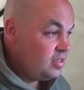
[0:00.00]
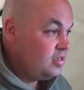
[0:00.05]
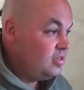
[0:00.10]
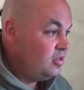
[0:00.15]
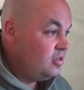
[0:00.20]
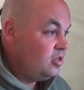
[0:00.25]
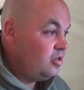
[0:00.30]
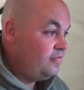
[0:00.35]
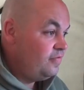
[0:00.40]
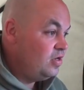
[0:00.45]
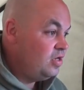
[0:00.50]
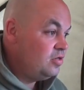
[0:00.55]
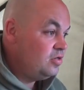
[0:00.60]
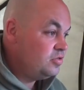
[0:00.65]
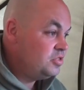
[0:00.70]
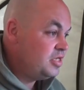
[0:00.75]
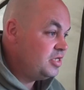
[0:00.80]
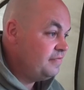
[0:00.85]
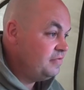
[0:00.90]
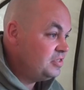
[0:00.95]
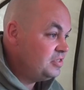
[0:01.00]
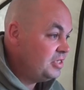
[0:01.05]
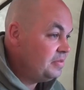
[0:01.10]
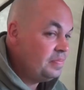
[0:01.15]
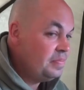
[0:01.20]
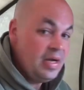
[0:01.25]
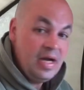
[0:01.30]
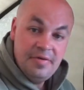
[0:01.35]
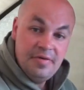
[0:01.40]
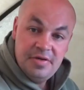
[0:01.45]
lovely little 17
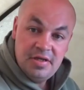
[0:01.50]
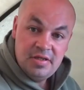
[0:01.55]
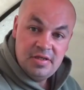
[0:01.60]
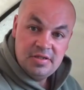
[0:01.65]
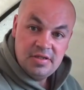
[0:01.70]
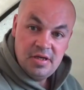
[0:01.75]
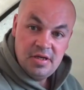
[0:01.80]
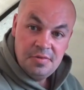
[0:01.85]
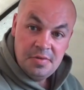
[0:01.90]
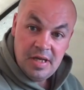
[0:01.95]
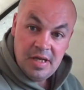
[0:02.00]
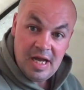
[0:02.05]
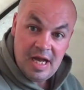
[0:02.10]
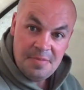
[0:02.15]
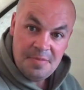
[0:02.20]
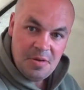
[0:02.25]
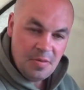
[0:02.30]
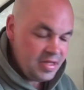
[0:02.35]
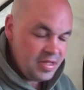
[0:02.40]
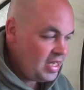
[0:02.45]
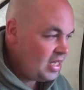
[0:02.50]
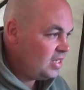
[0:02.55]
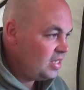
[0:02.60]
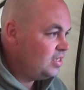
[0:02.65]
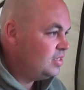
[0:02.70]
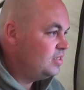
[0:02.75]
pounder, so happy with that.